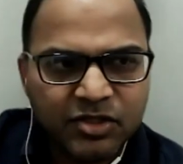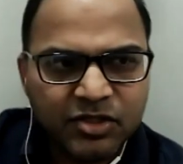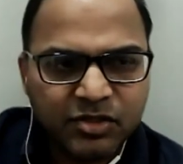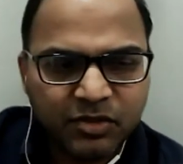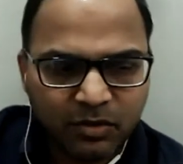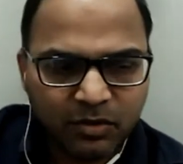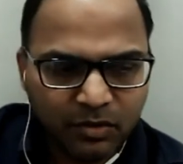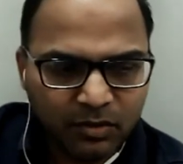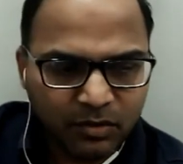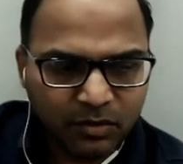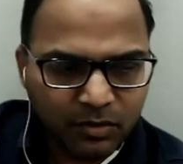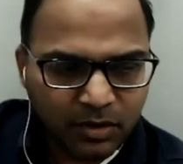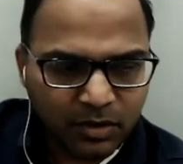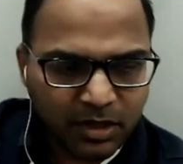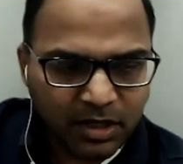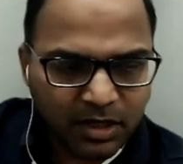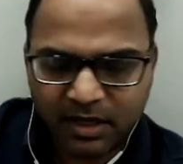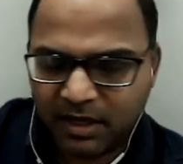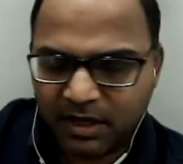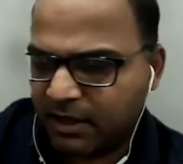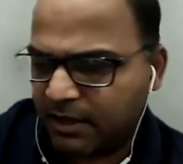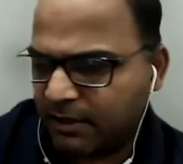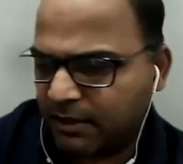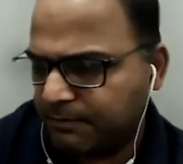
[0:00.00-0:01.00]
So
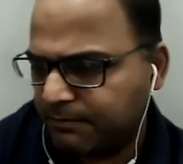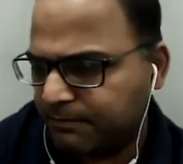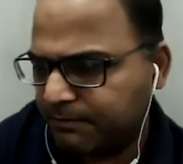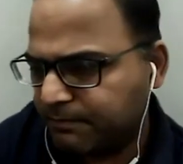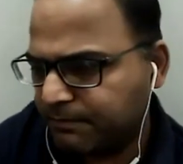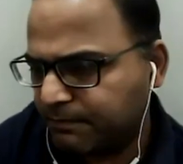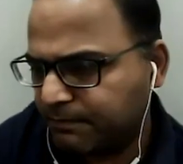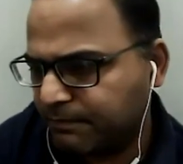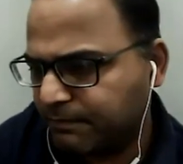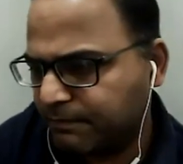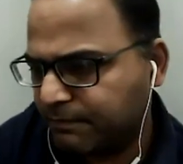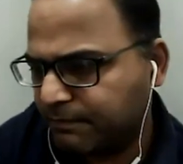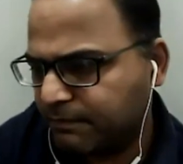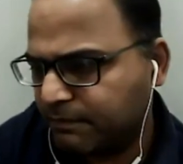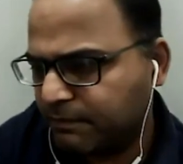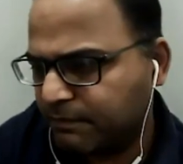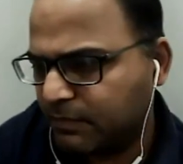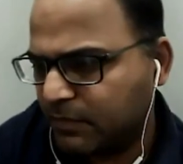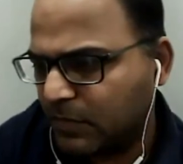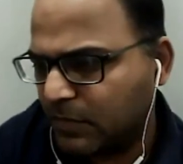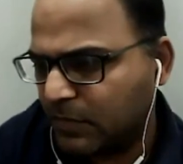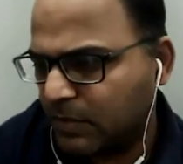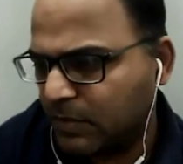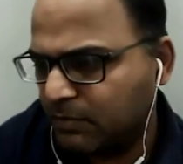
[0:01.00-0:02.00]
uh, um,
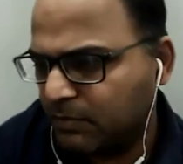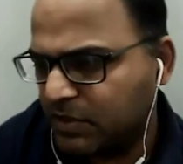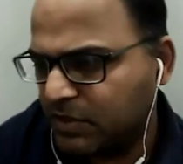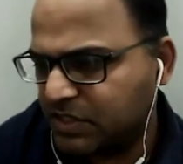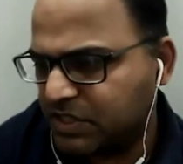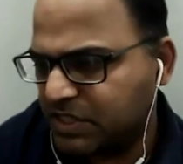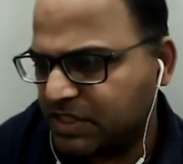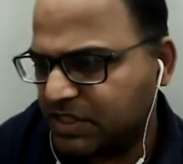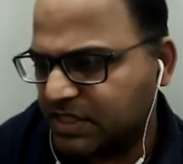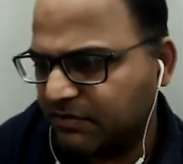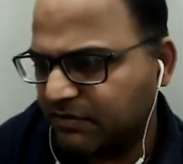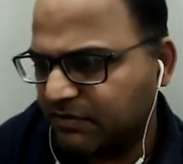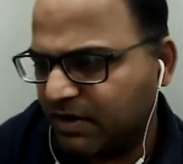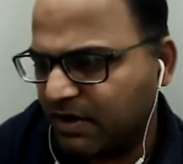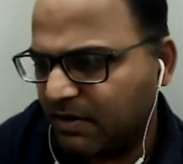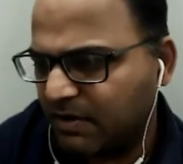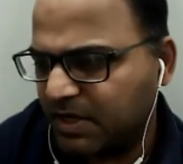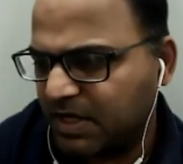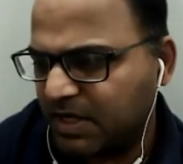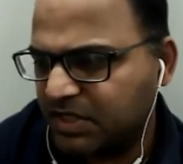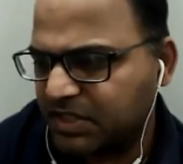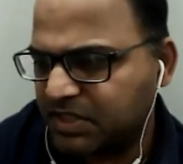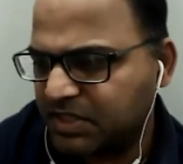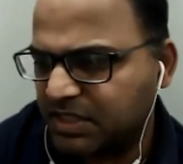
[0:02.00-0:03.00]
Mr.
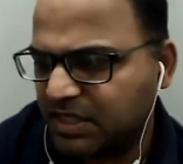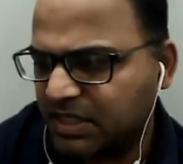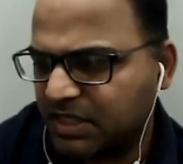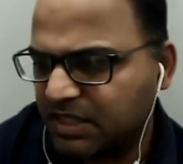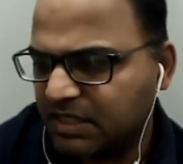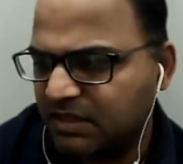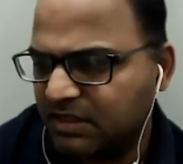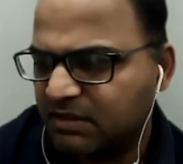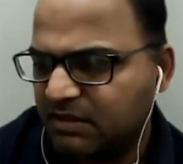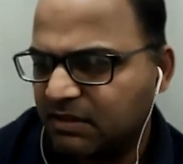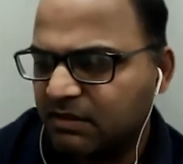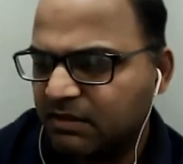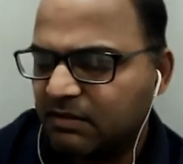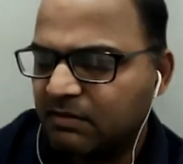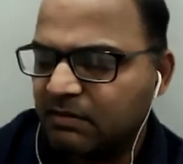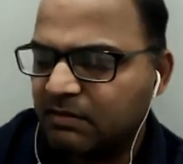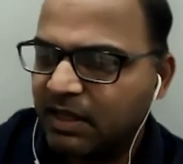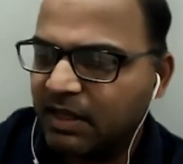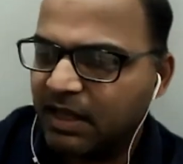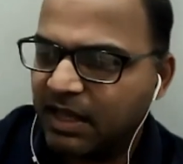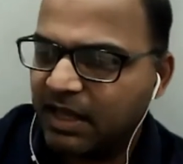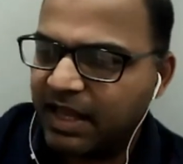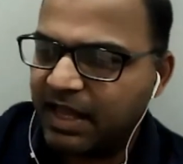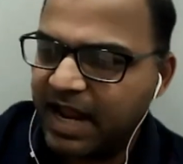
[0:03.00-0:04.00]
Sivaramakrishnan
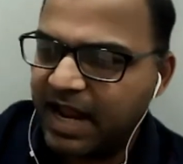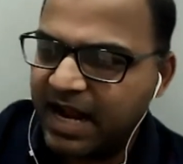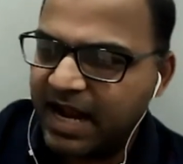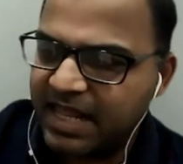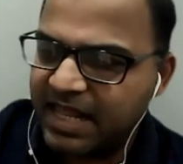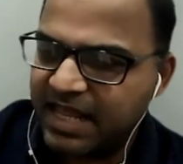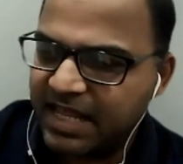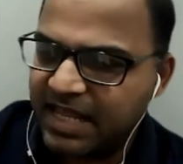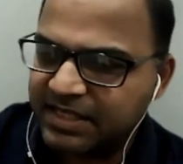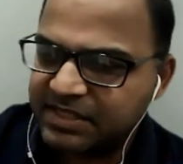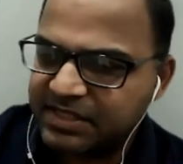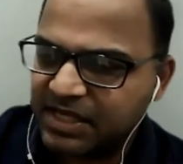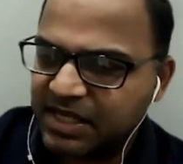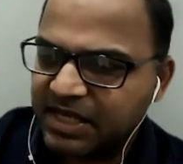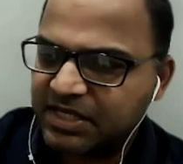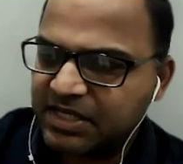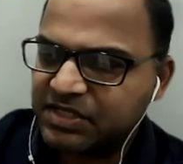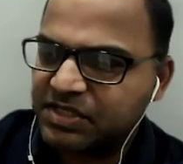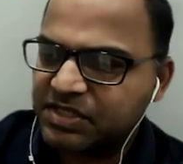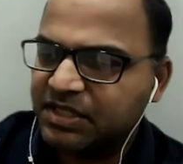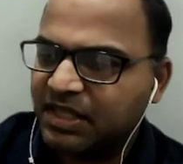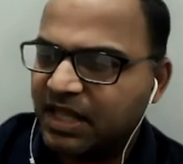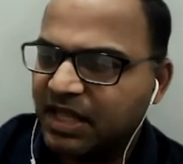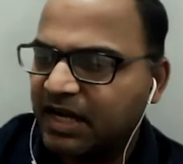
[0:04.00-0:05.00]
ADA
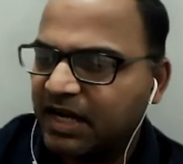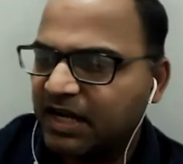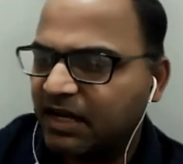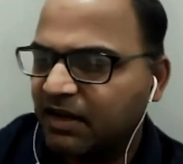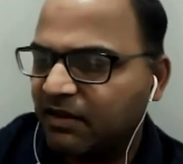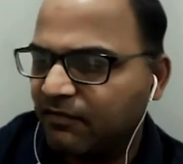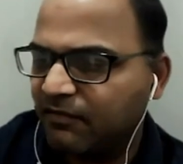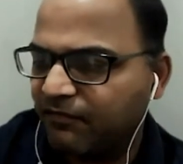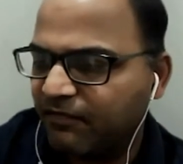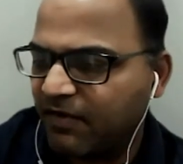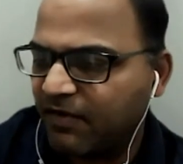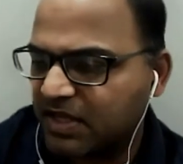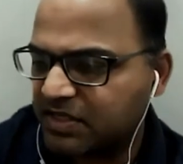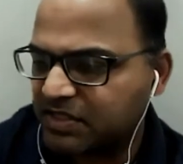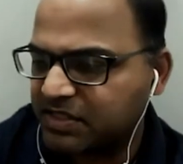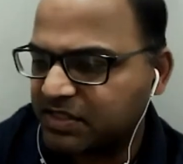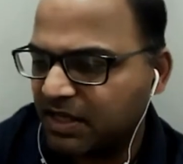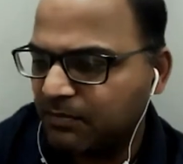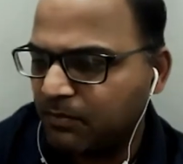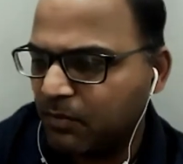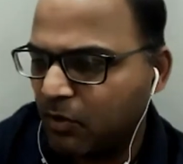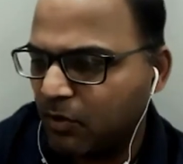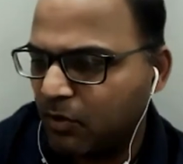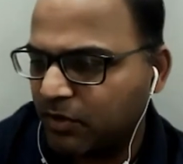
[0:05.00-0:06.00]
says that
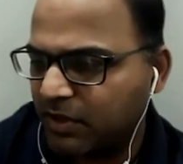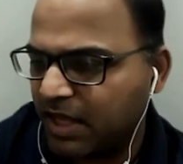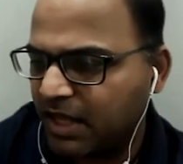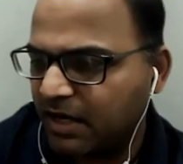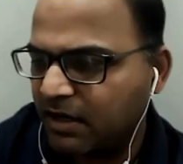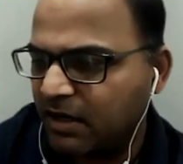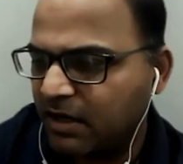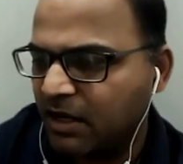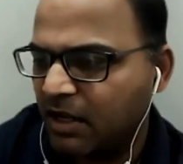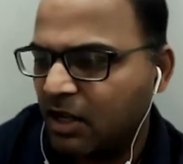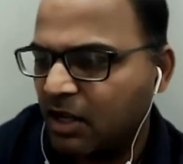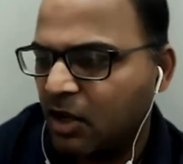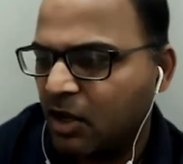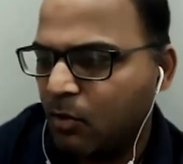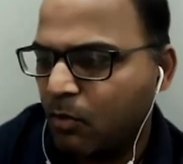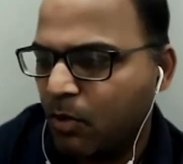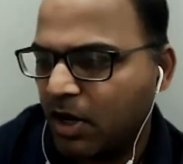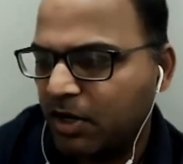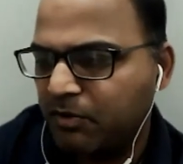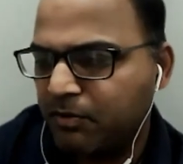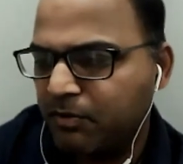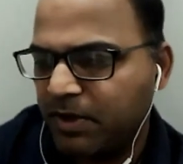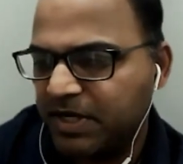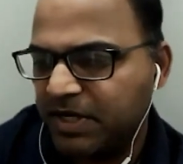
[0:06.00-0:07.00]
fasting more than
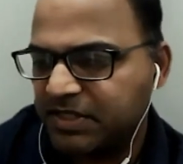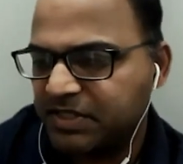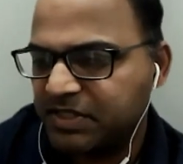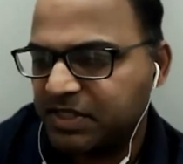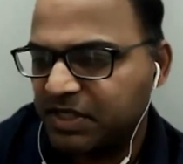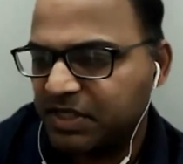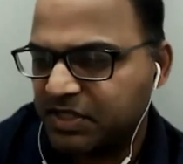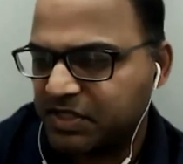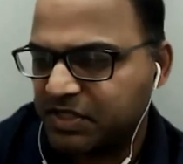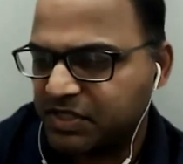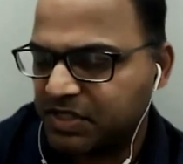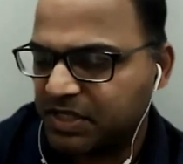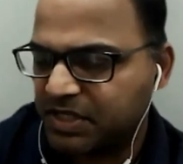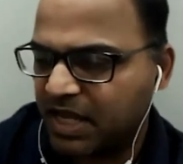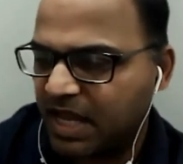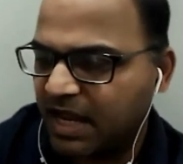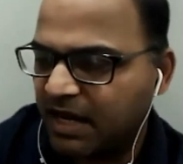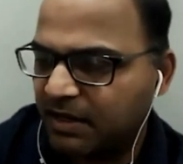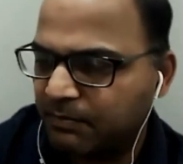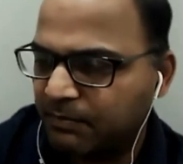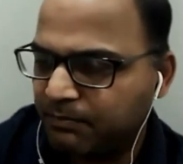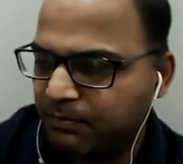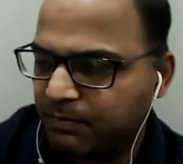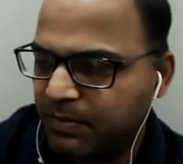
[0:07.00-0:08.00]
126
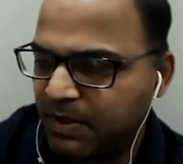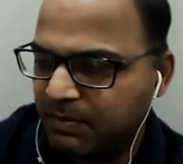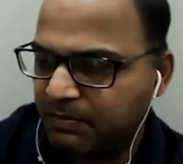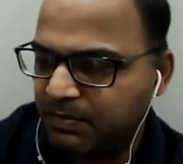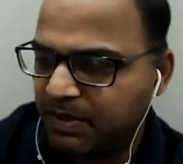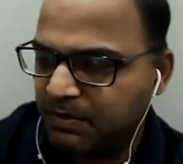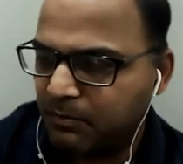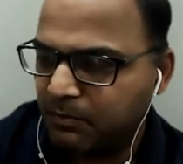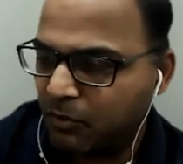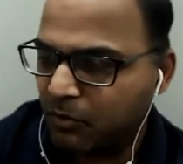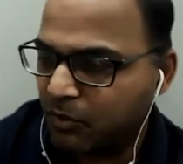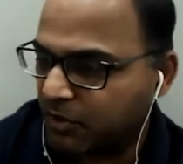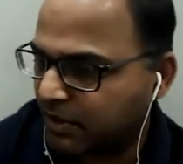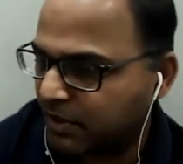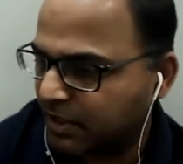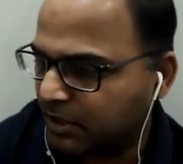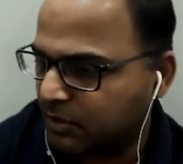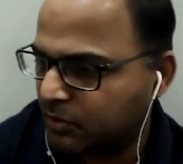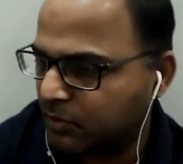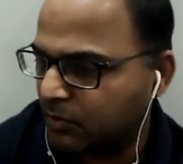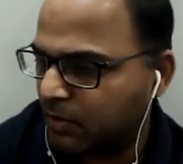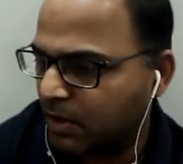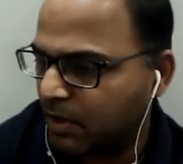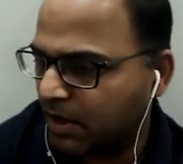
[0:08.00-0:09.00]
and PP more
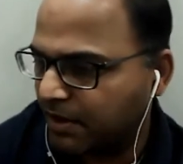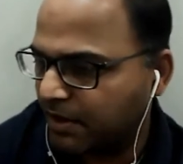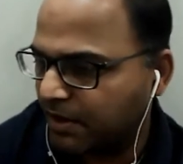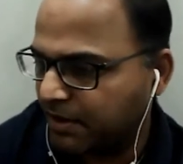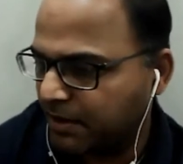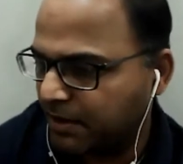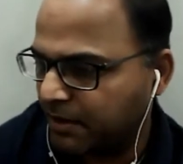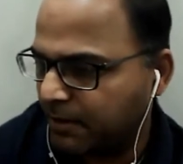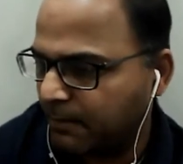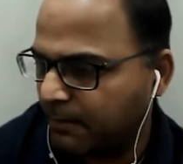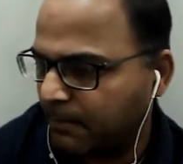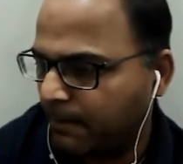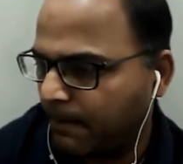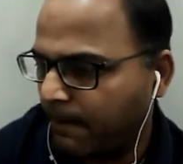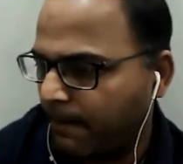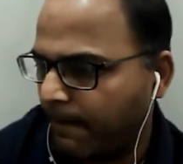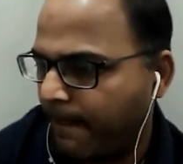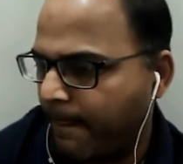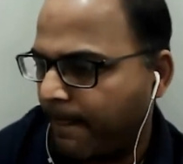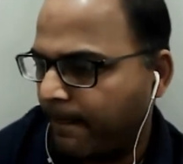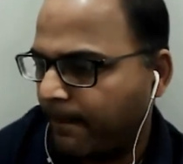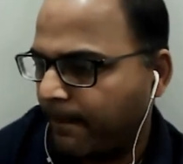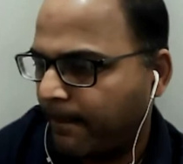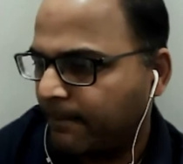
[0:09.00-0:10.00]
than 200
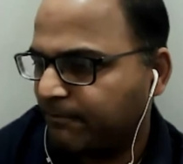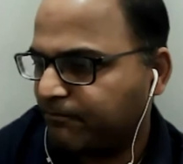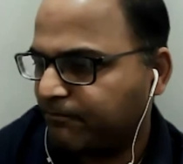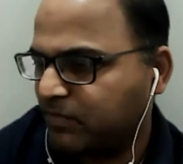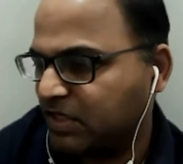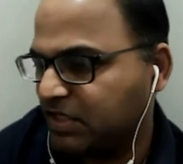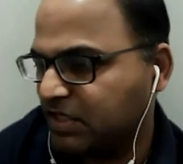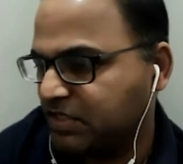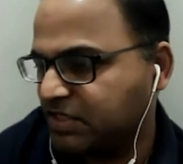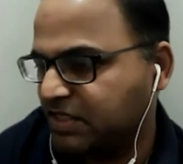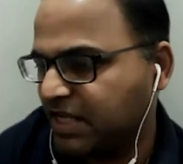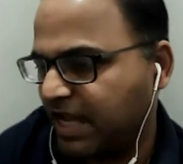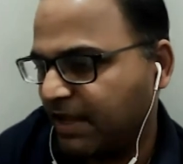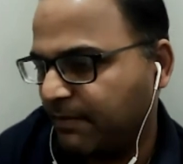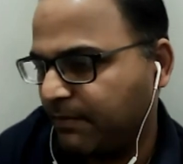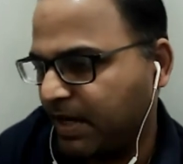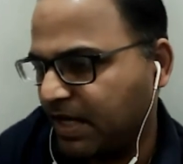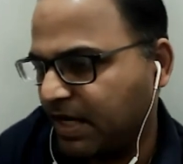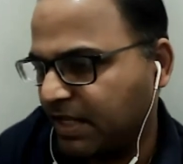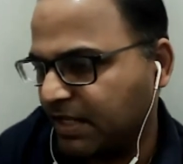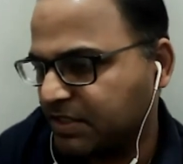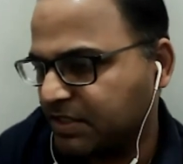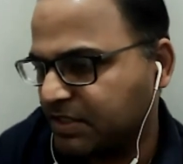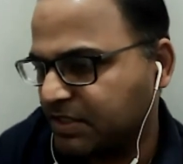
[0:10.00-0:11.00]
is
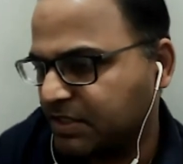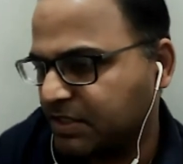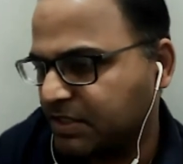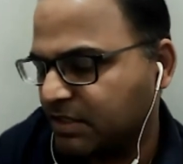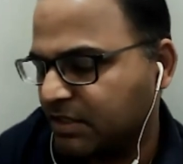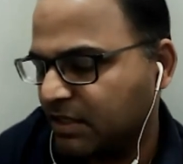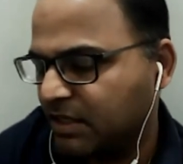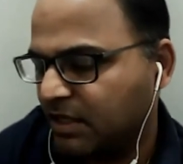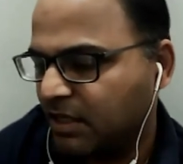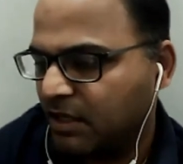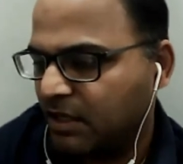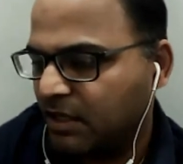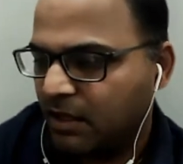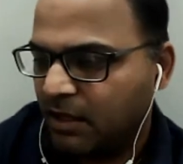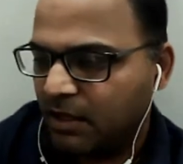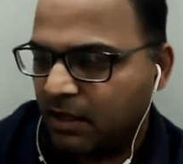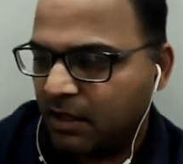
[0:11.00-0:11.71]
diabetes.